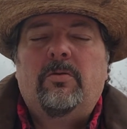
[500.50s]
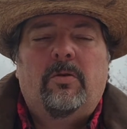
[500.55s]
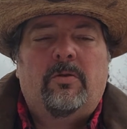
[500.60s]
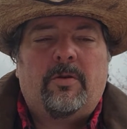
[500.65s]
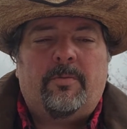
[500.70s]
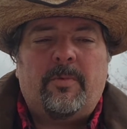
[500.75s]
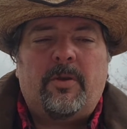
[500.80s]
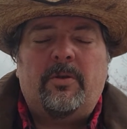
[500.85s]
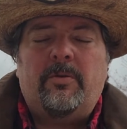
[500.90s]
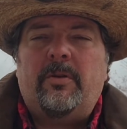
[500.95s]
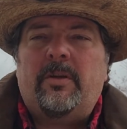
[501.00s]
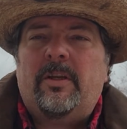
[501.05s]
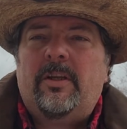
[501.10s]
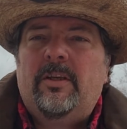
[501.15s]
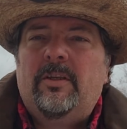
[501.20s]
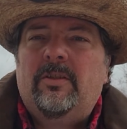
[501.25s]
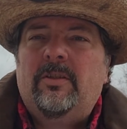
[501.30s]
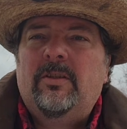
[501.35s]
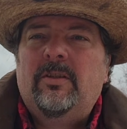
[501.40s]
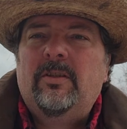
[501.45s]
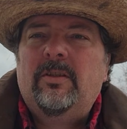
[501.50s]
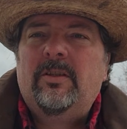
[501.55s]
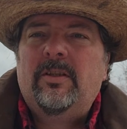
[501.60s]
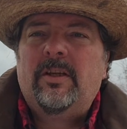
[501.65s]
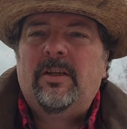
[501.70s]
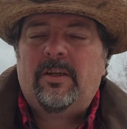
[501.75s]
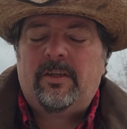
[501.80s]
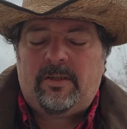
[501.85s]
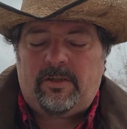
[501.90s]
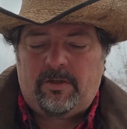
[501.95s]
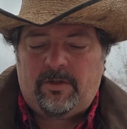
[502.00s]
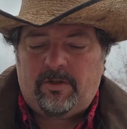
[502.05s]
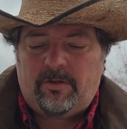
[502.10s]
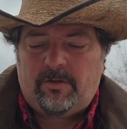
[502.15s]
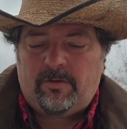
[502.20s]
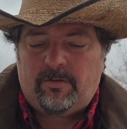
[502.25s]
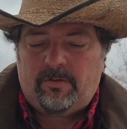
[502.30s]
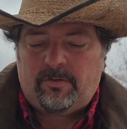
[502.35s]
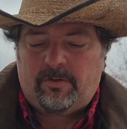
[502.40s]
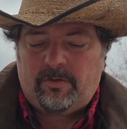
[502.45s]
communities need
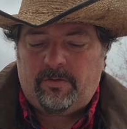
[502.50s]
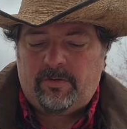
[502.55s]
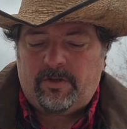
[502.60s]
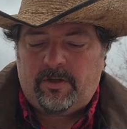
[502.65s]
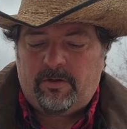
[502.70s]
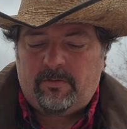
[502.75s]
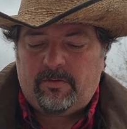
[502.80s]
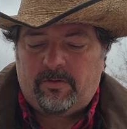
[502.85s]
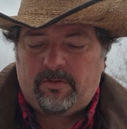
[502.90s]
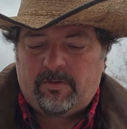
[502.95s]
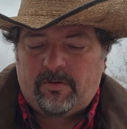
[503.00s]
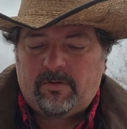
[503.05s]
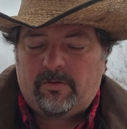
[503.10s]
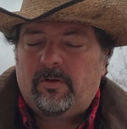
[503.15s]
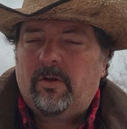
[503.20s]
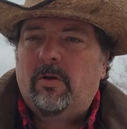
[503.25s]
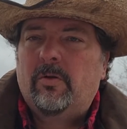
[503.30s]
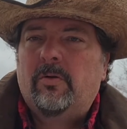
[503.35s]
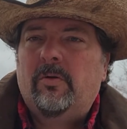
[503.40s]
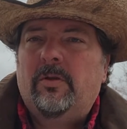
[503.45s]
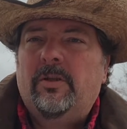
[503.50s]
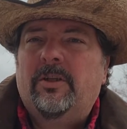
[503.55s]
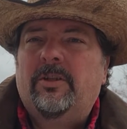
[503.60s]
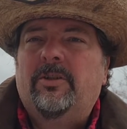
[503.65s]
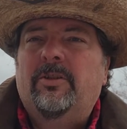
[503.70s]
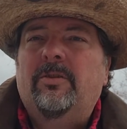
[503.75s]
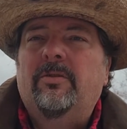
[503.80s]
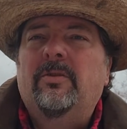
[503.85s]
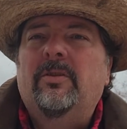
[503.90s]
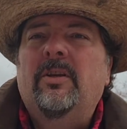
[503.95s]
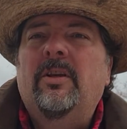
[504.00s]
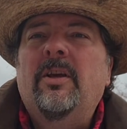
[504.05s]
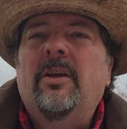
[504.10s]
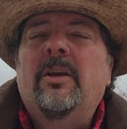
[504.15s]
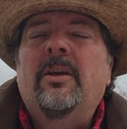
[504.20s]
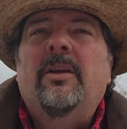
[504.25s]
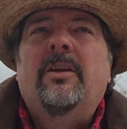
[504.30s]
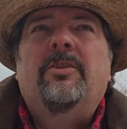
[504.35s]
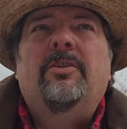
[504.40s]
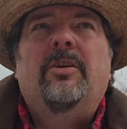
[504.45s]
to deal with their own local issues.
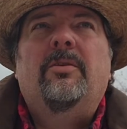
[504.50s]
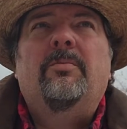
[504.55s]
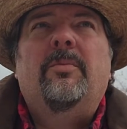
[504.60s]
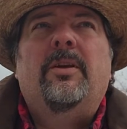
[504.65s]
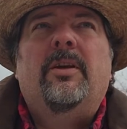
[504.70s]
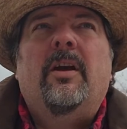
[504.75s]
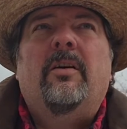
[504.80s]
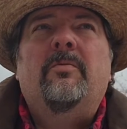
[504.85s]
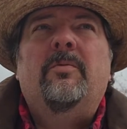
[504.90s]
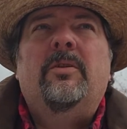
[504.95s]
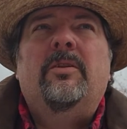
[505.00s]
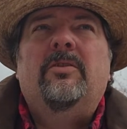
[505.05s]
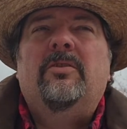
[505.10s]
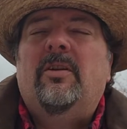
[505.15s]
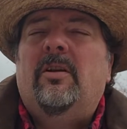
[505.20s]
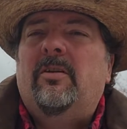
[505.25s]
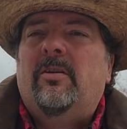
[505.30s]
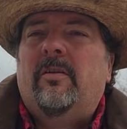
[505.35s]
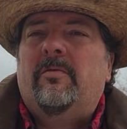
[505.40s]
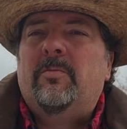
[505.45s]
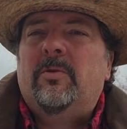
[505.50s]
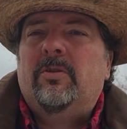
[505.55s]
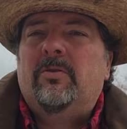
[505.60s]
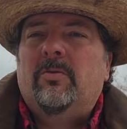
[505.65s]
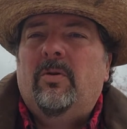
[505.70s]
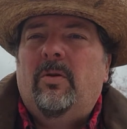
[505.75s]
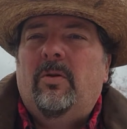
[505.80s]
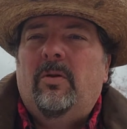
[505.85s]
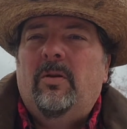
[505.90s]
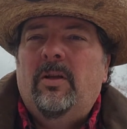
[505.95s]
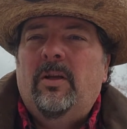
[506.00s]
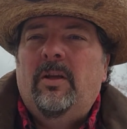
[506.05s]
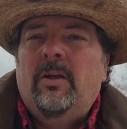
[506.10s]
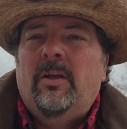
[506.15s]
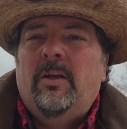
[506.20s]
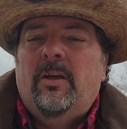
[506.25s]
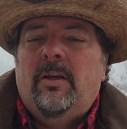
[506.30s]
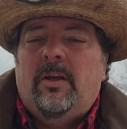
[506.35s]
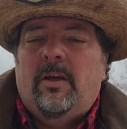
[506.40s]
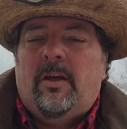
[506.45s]
Shouldn't be government. It's not government's role.
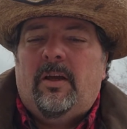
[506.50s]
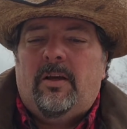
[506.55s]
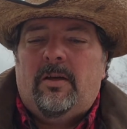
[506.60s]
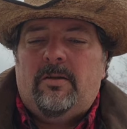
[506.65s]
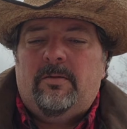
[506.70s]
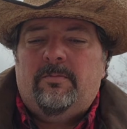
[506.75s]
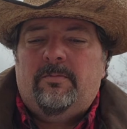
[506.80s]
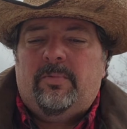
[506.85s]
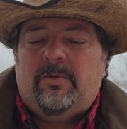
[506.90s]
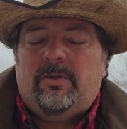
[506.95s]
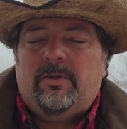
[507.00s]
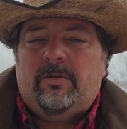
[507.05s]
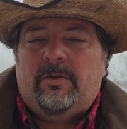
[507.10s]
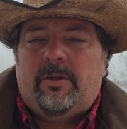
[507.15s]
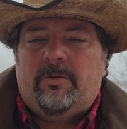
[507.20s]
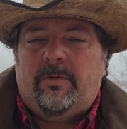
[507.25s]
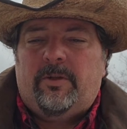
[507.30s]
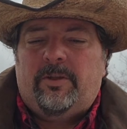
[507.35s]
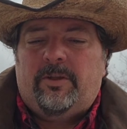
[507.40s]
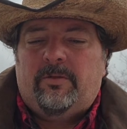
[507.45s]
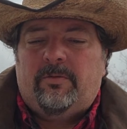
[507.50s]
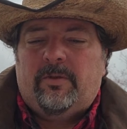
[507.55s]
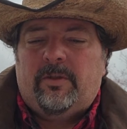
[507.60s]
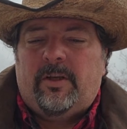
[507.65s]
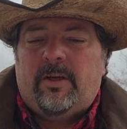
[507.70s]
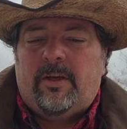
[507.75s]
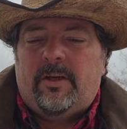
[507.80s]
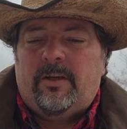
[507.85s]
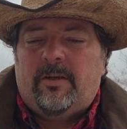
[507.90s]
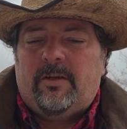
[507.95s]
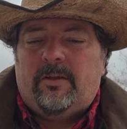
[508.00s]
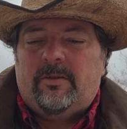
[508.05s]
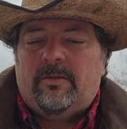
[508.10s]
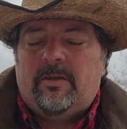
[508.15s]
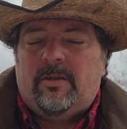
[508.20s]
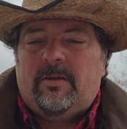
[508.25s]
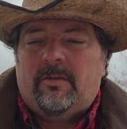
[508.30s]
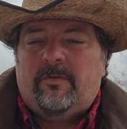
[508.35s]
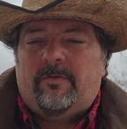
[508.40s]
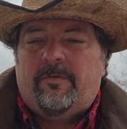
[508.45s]
Certainly we should rely
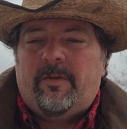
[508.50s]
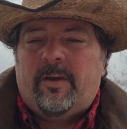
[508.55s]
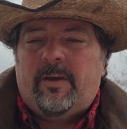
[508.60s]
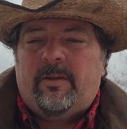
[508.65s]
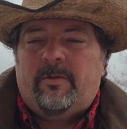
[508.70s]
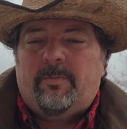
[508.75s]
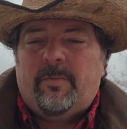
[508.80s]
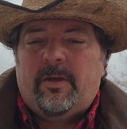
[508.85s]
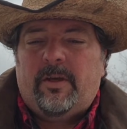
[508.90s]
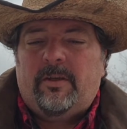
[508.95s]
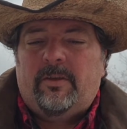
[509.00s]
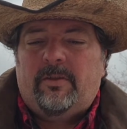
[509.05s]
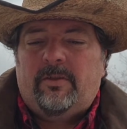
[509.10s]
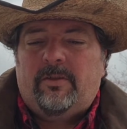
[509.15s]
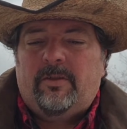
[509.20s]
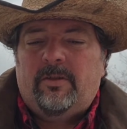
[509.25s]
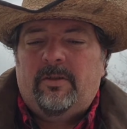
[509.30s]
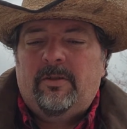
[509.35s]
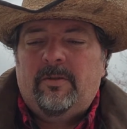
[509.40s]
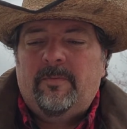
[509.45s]
on faith-based